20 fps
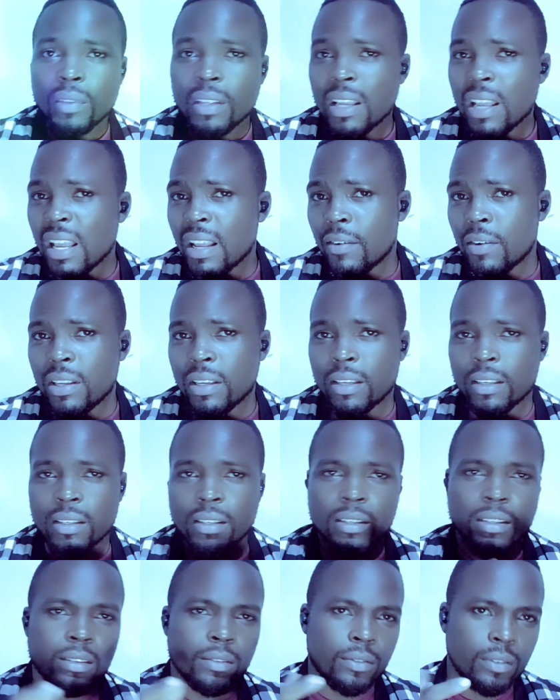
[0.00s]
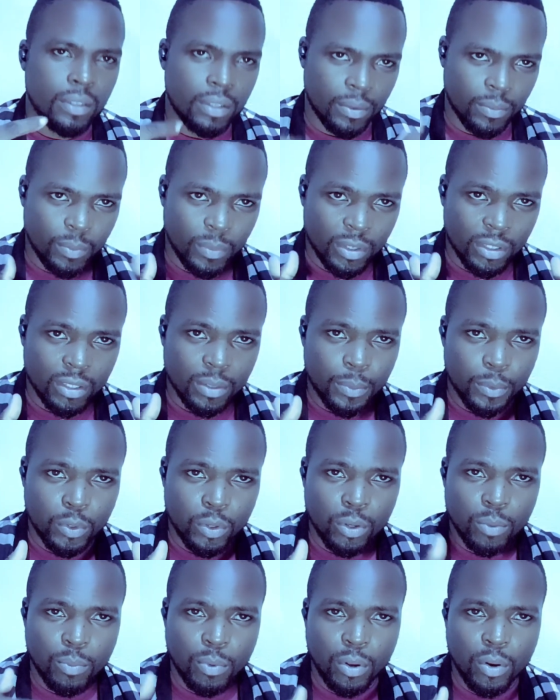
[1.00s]
for the link in the
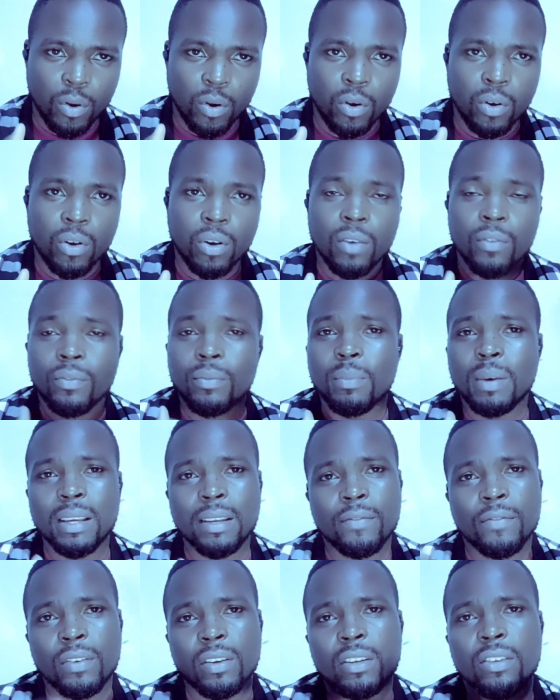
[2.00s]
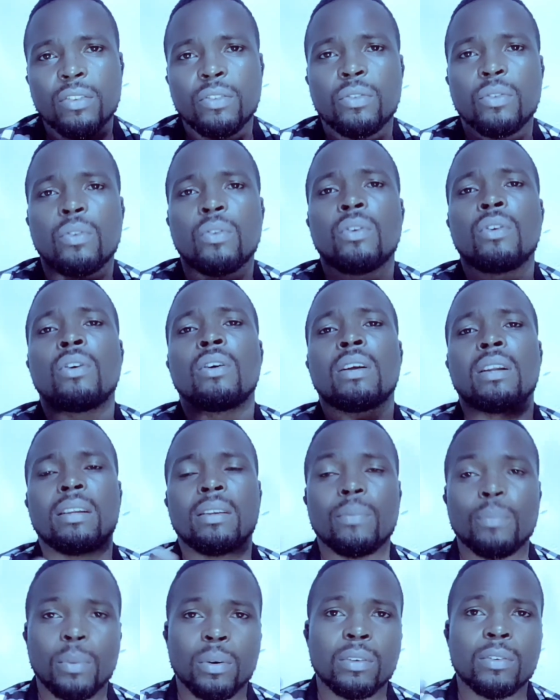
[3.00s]
description below for my video
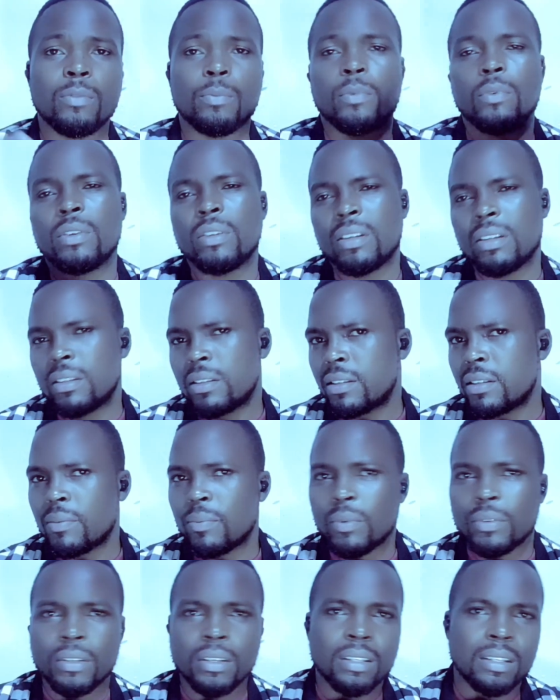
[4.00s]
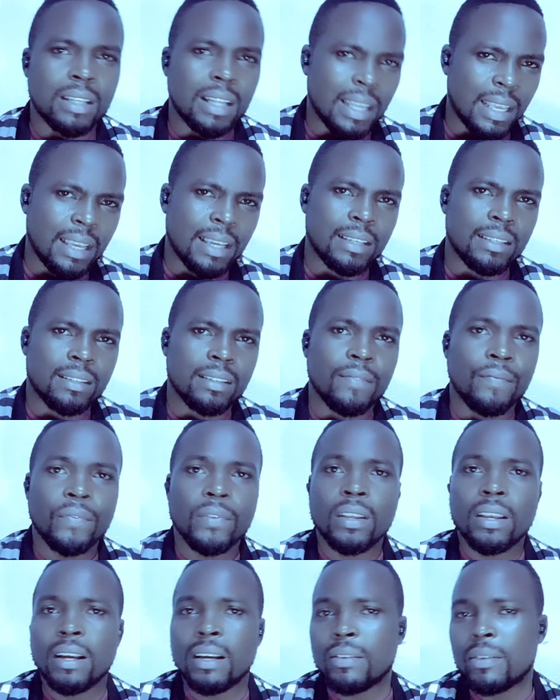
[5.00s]
about broilers versus layers,
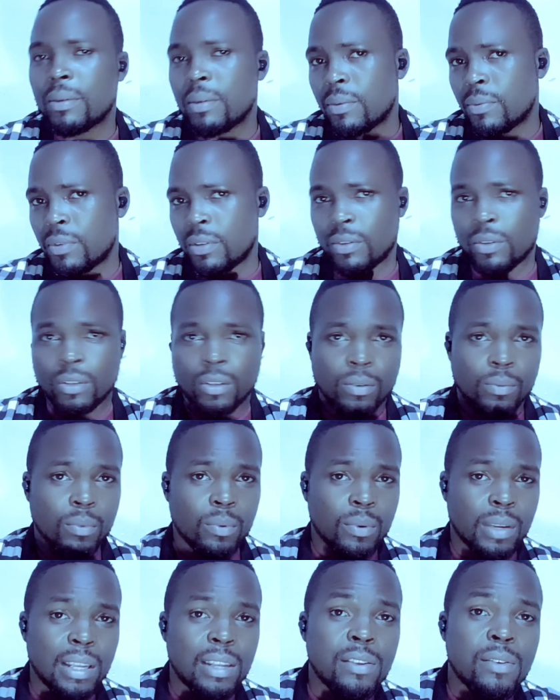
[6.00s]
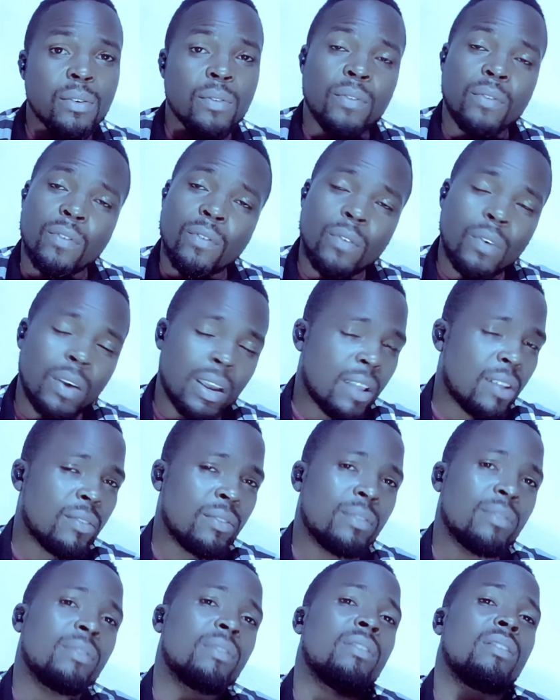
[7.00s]
and it will guide you
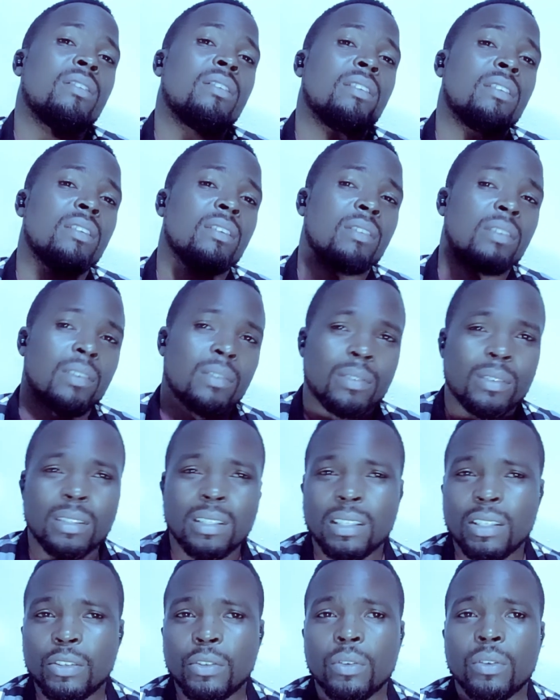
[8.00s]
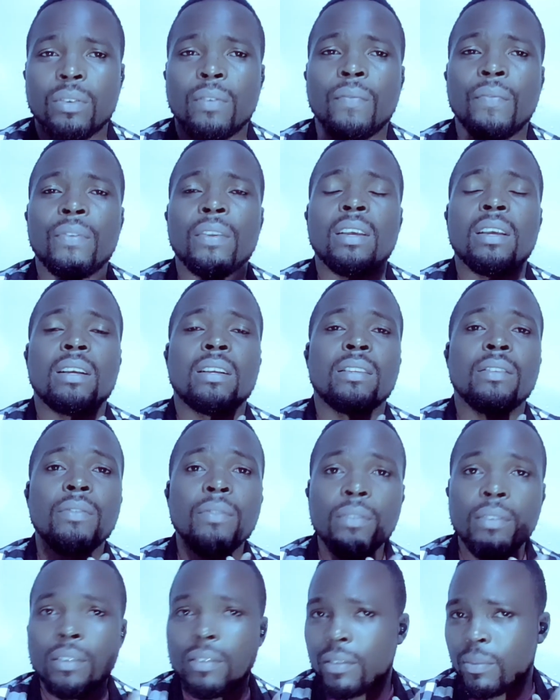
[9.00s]
well on your decision,
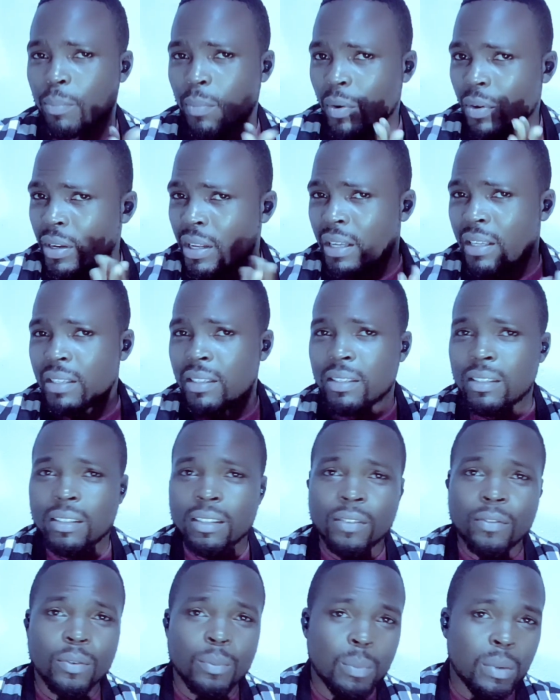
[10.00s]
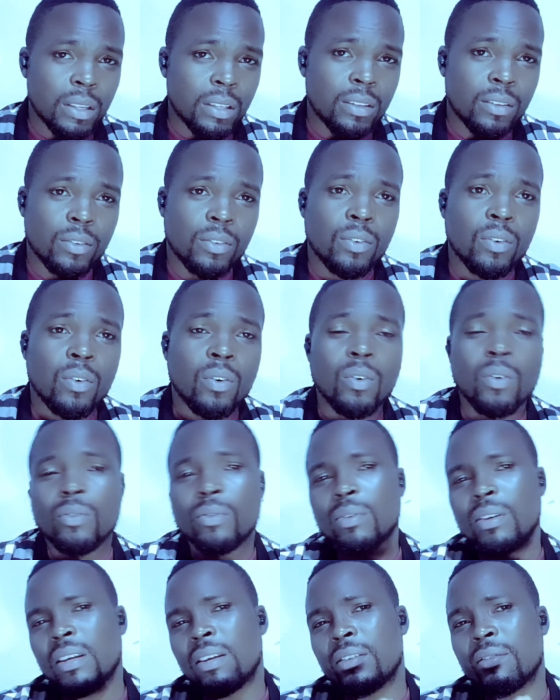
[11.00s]
either broilers for meat or
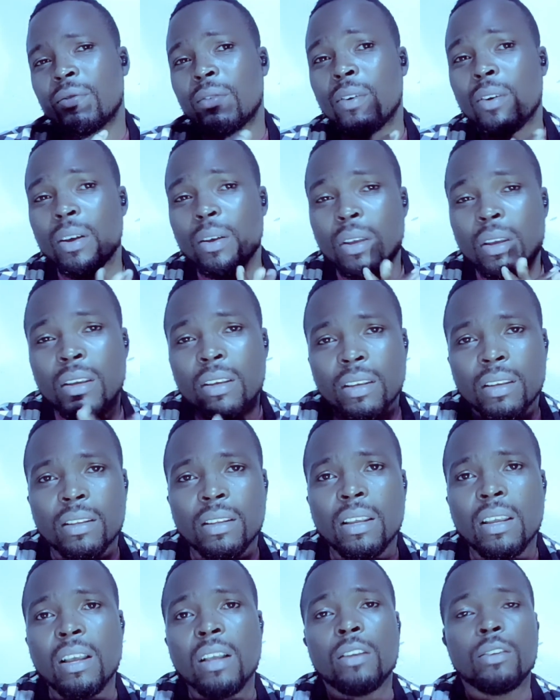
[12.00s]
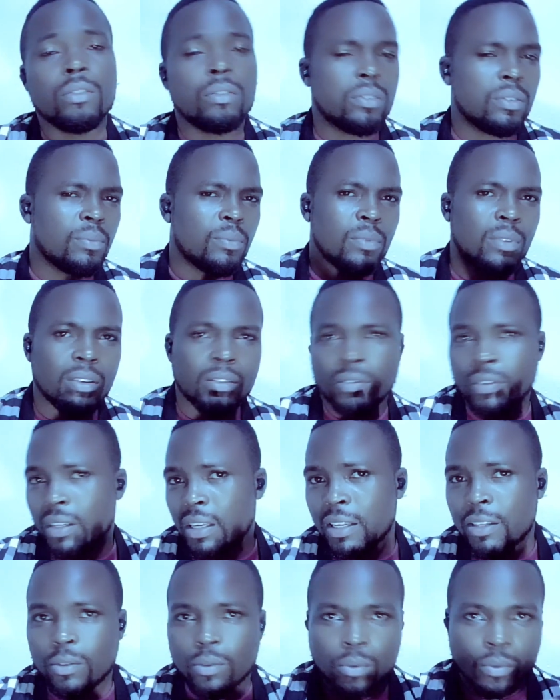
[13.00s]
layers for eggs. And don't
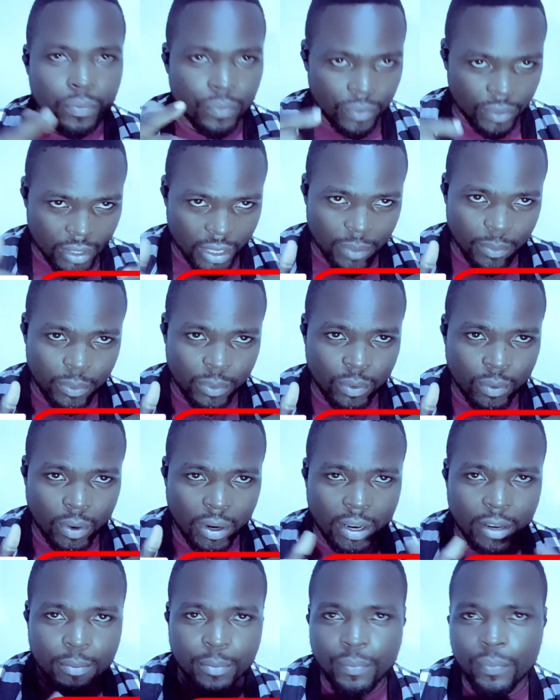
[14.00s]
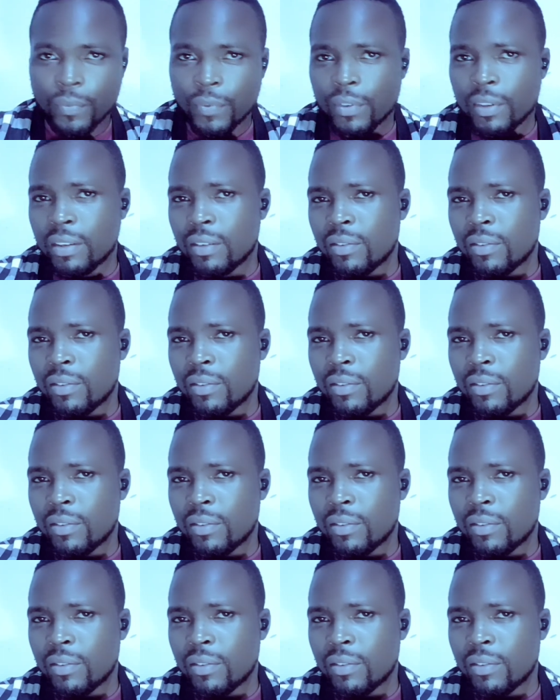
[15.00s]
forget to subscribe.